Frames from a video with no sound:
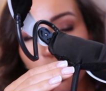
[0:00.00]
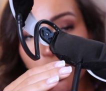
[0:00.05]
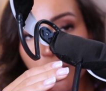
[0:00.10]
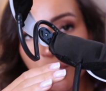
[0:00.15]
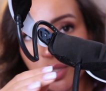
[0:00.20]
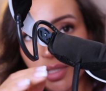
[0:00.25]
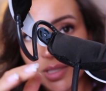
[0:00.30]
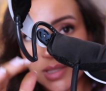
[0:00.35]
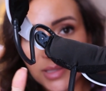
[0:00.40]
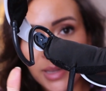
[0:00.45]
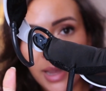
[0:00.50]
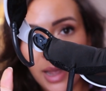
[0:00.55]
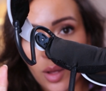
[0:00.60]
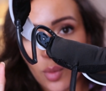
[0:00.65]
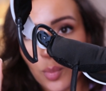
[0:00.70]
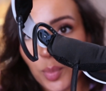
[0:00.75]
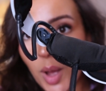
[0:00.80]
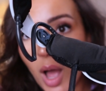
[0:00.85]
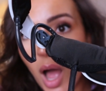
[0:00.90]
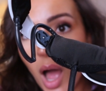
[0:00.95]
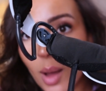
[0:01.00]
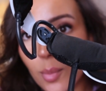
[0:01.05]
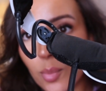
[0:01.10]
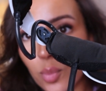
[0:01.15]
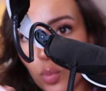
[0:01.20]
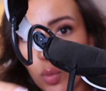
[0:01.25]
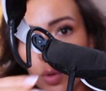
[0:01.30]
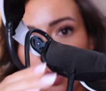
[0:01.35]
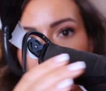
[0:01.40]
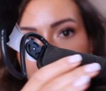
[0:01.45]
push the scalp
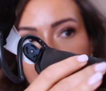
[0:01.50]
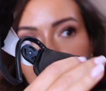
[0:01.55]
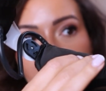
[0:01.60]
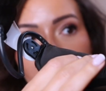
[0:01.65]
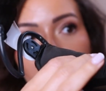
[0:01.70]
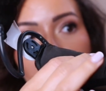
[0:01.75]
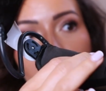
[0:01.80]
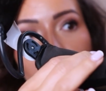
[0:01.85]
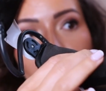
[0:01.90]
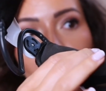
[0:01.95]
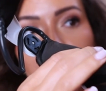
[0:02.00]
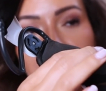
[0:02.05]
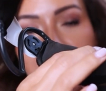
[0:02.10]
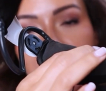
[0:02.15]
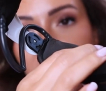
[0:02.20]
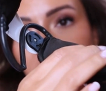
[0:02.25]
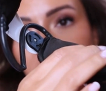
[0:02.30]
upwards, which